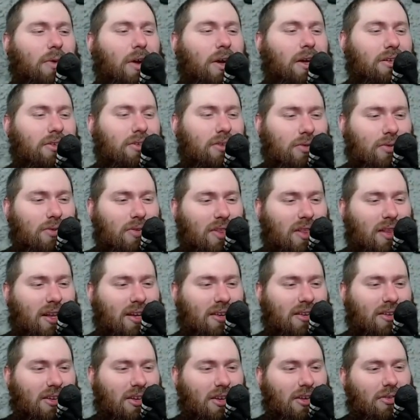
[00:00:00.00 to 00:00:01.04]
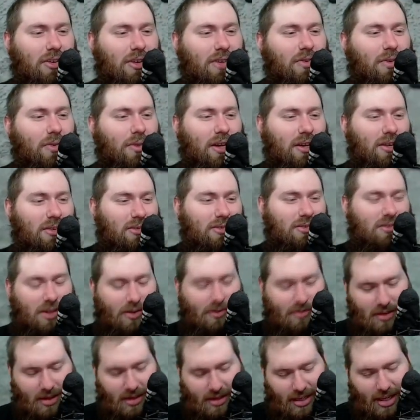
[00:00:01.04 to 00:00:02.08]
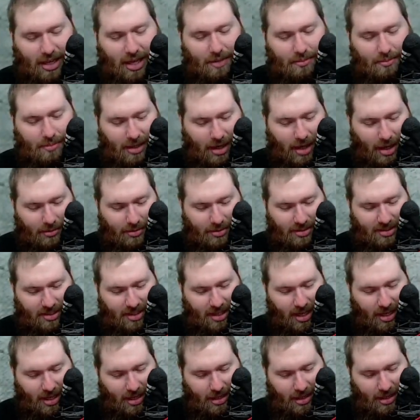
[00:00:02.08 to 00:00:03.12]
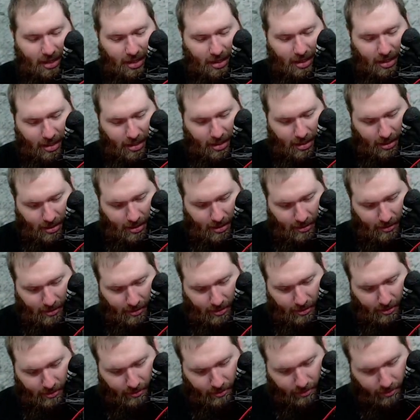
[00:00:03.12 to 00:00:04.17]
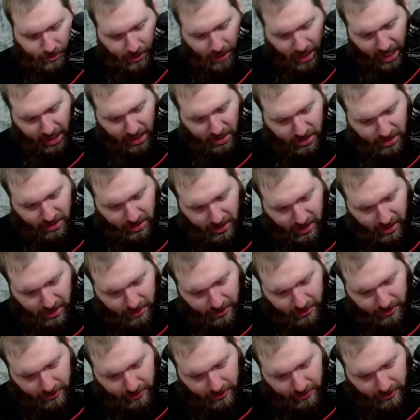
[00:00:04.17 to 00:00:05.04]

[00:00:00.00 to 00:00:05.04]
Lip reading: want to do this. You don't ever want to start from the top, but I will say, actually,